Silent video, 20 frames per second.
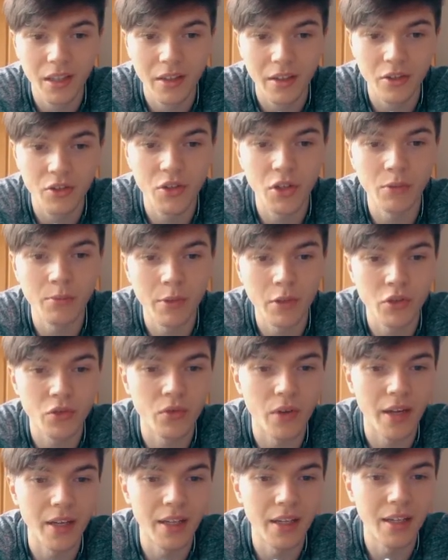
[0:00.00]
There's not much
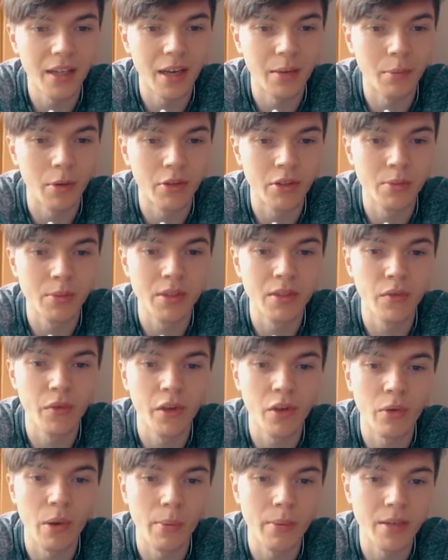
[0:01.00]
writing about
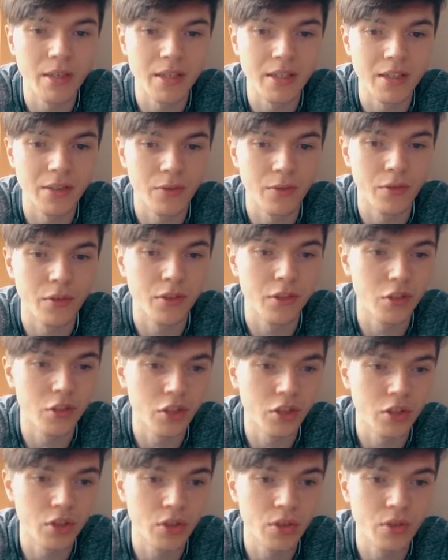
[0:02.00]
specific remedies
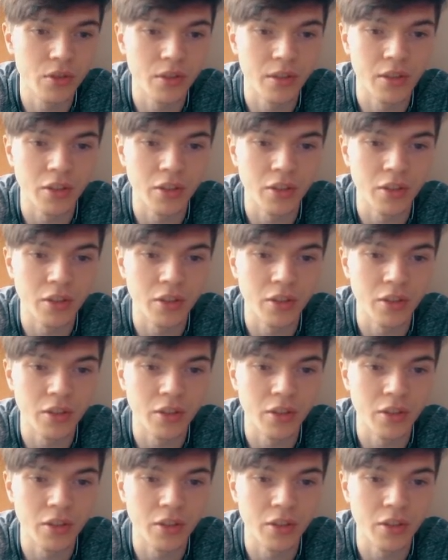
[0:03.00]
physicians used in